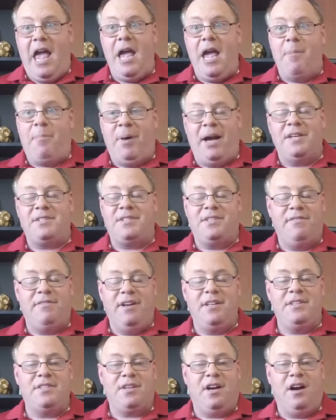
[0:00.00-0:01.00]
past
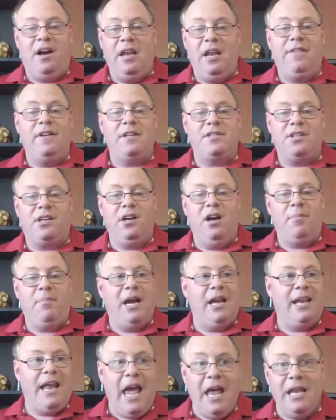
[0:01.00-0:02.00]
events or anything to go
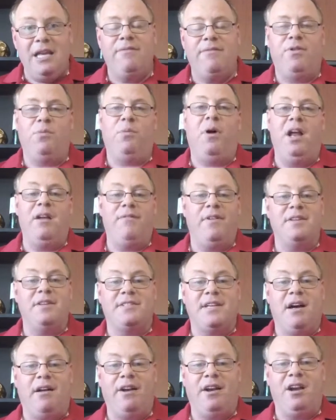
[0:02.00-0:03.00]
by, and any of the wine events
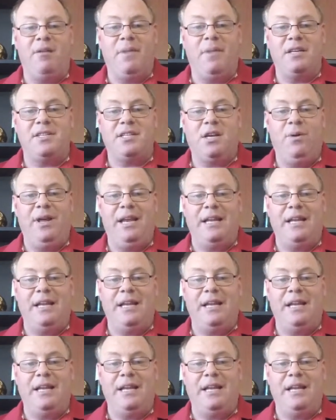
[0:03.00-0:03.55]
down here in Mexico,